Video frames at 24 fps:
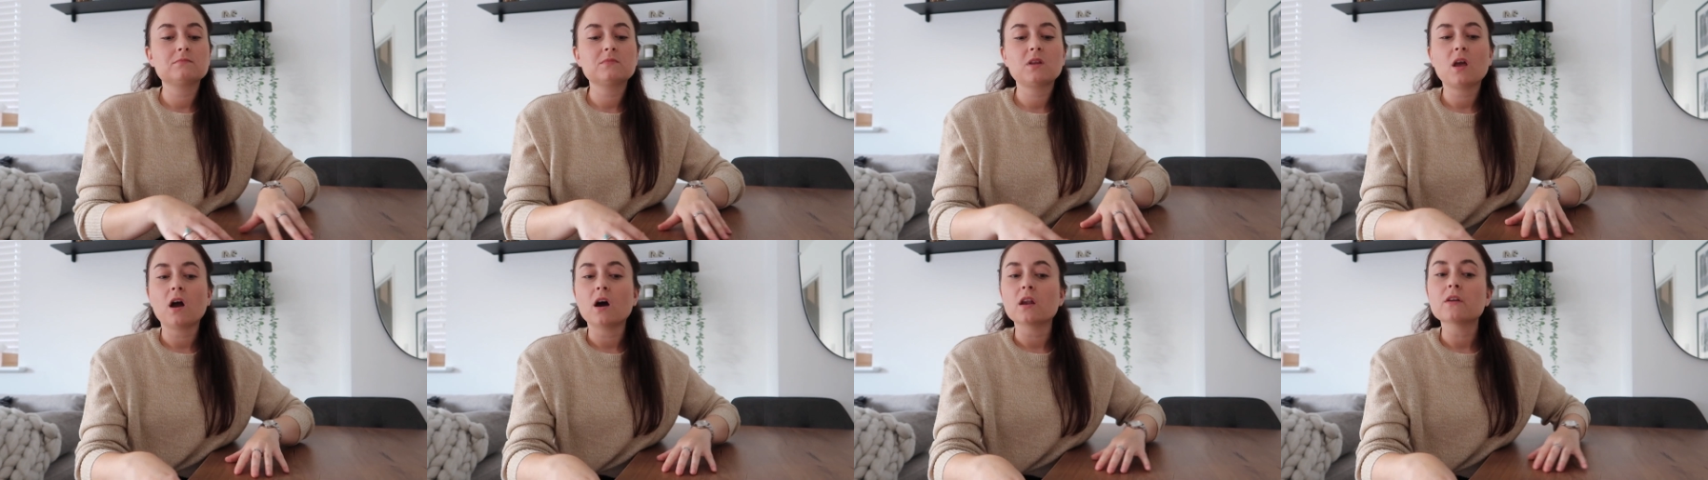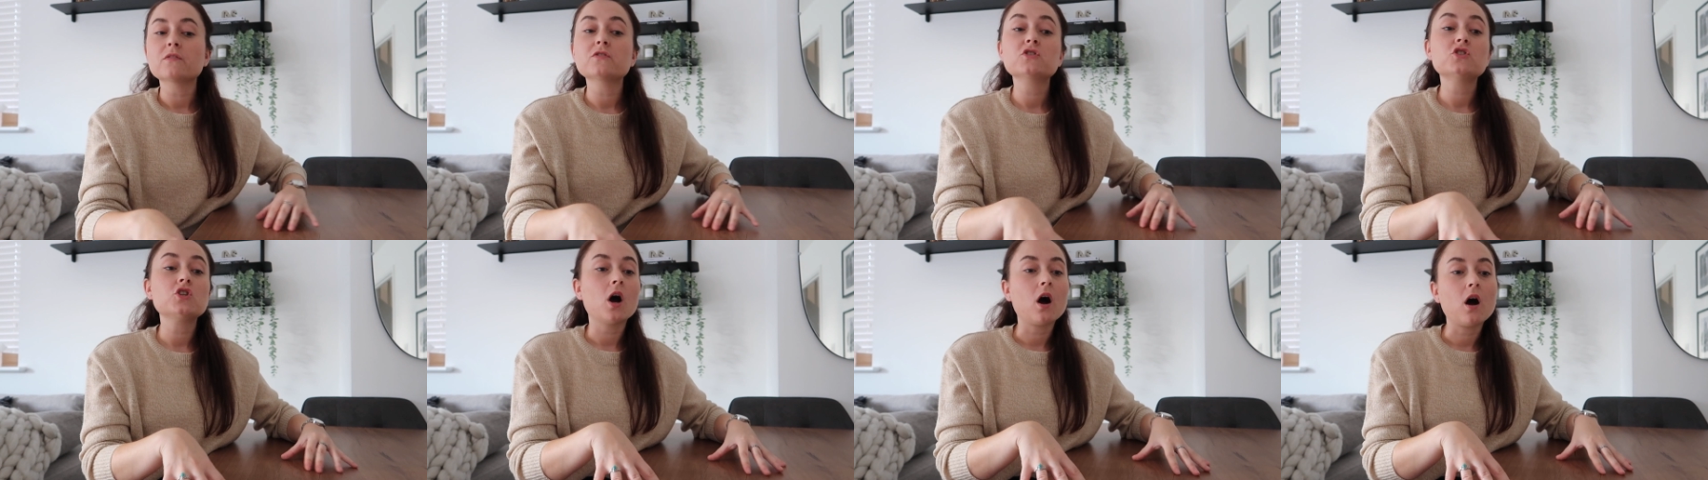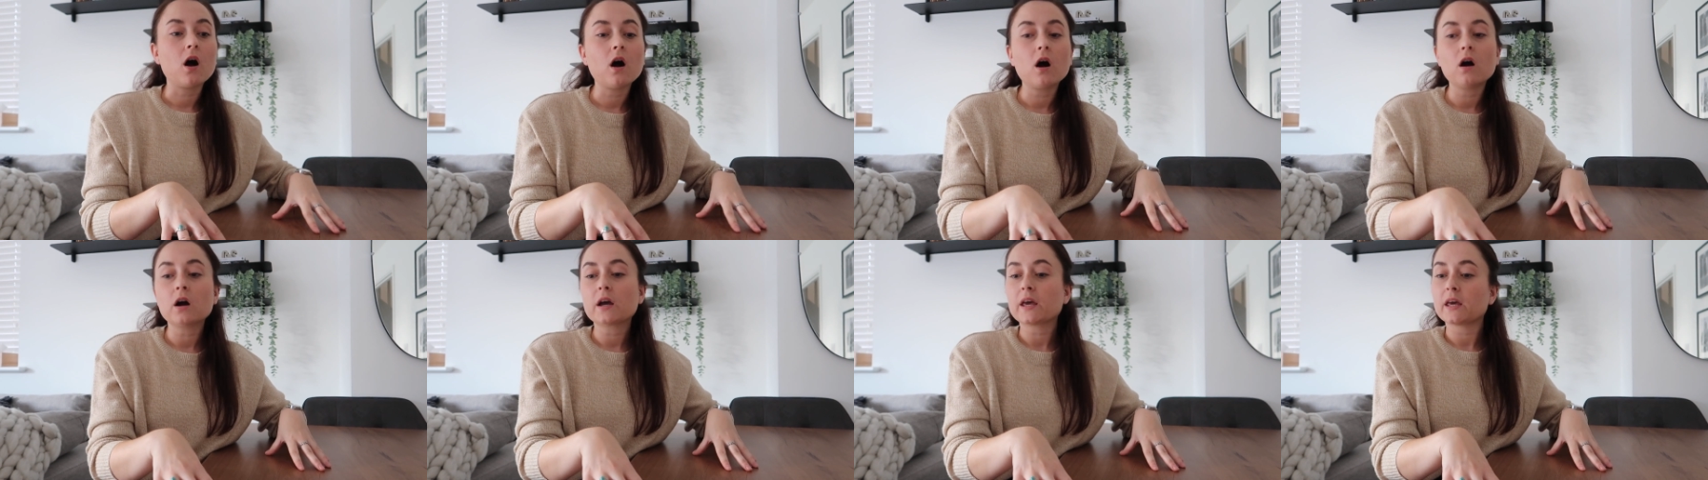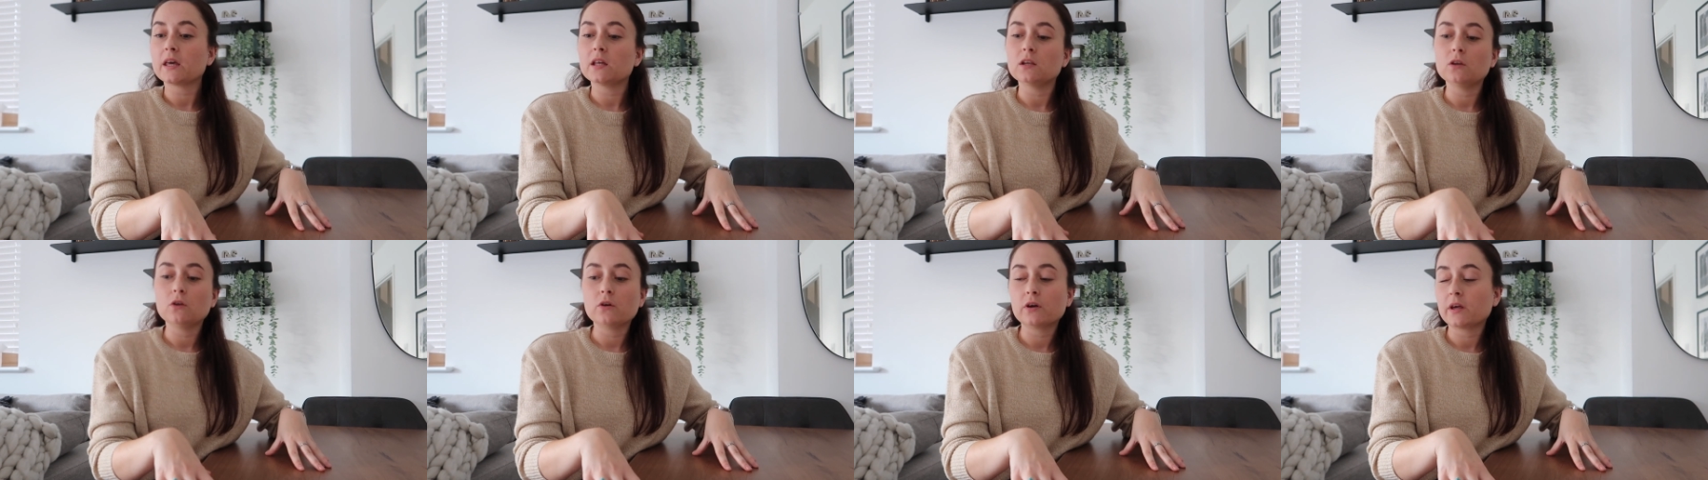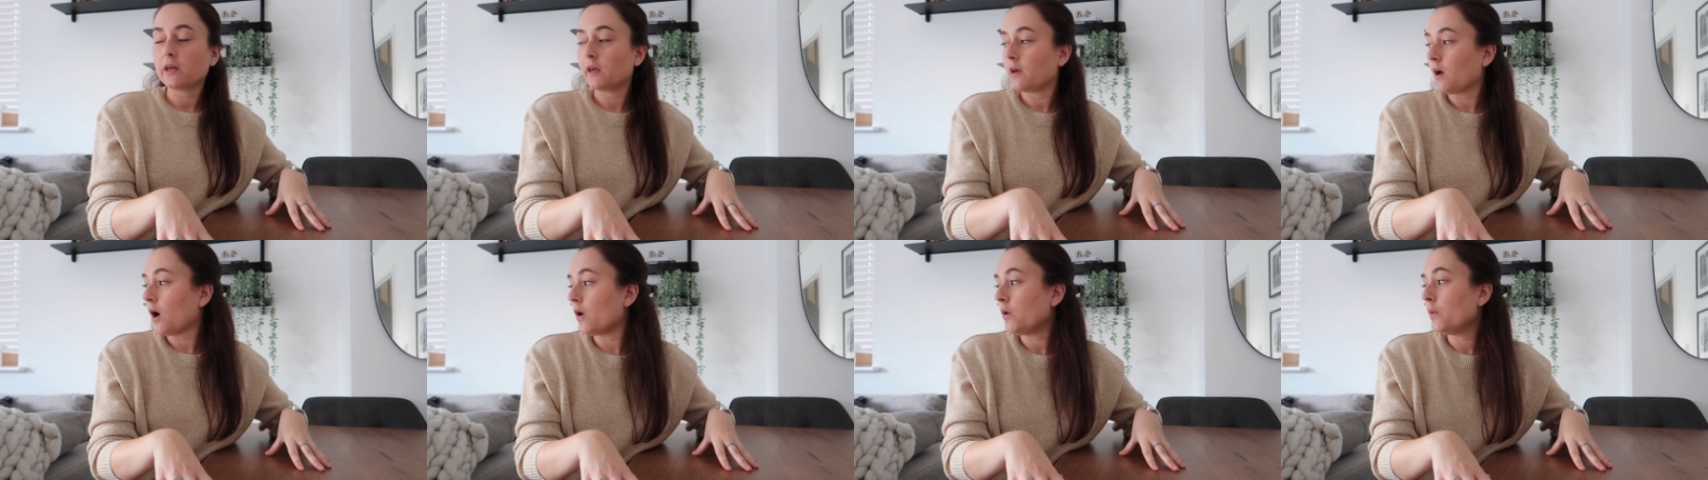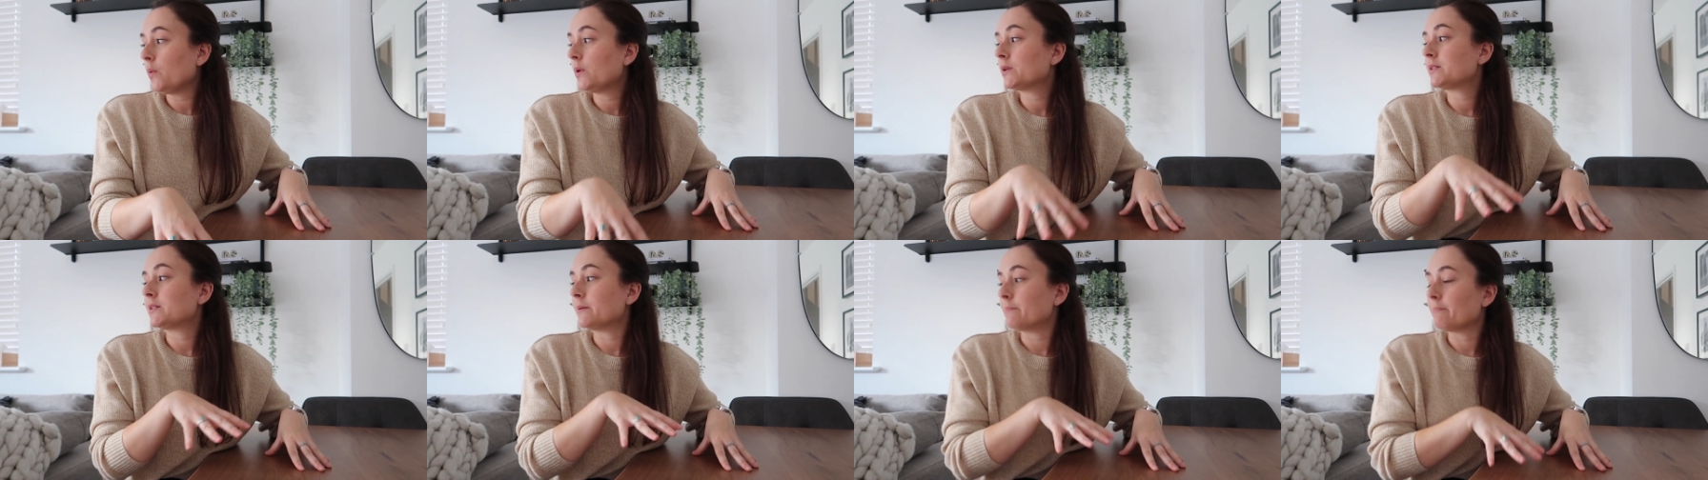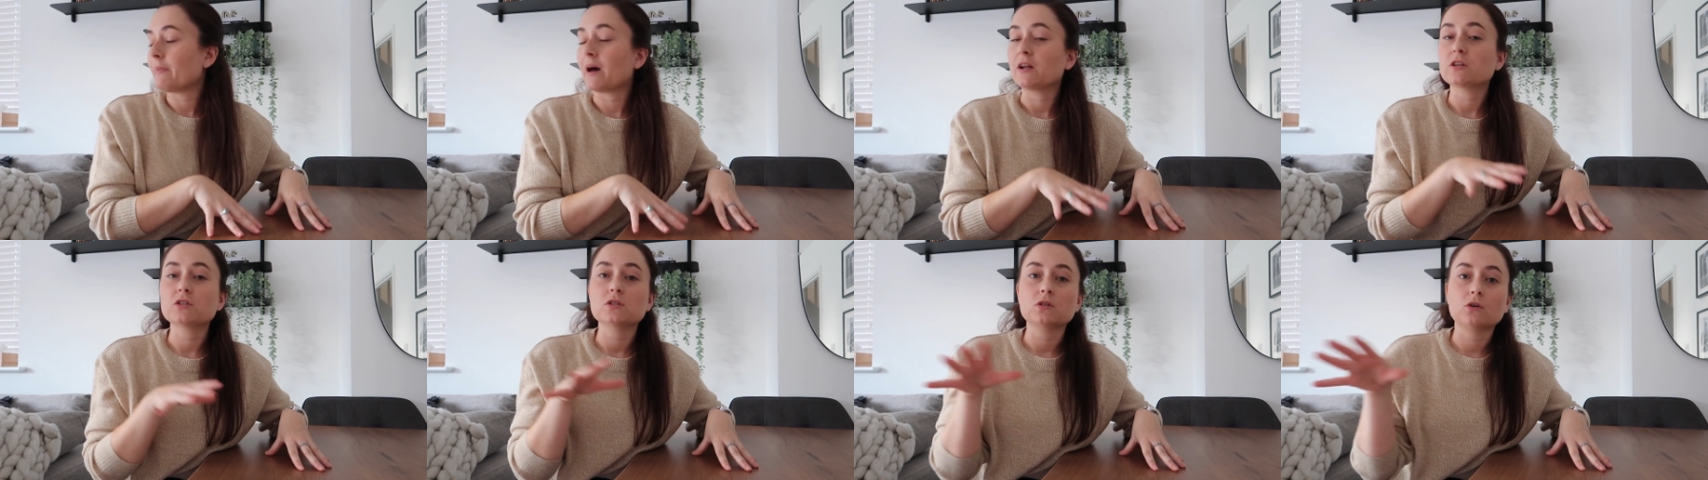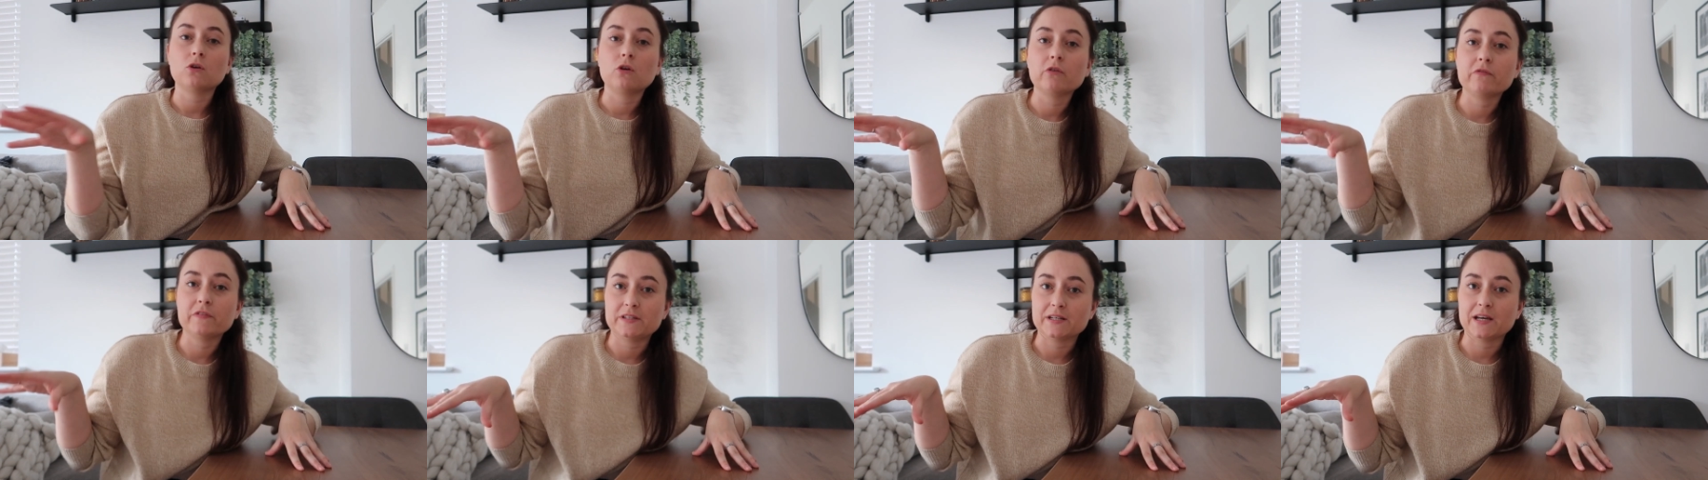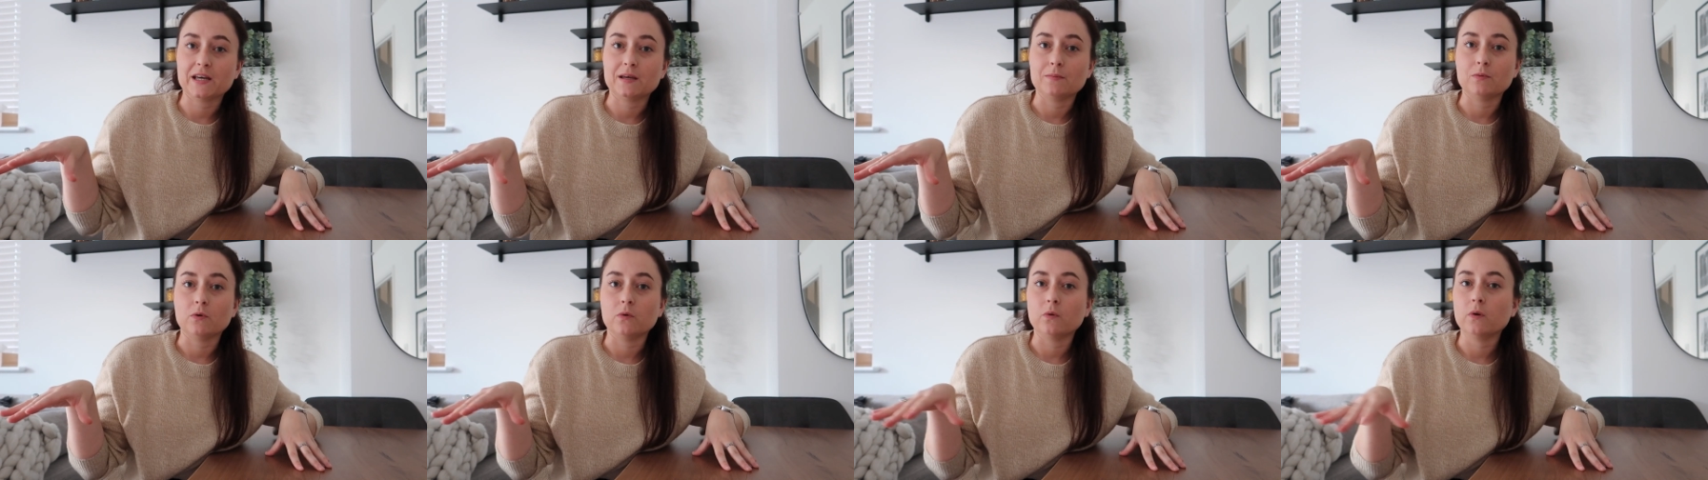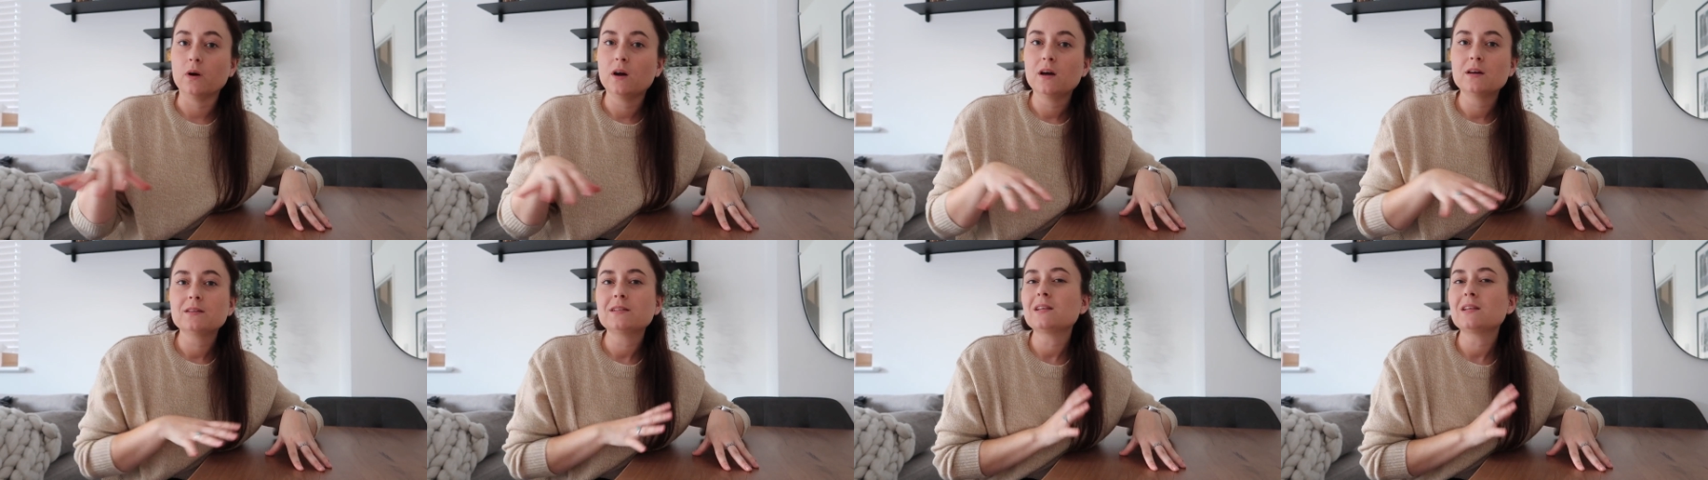kind of dark looking oak to match the coffee table.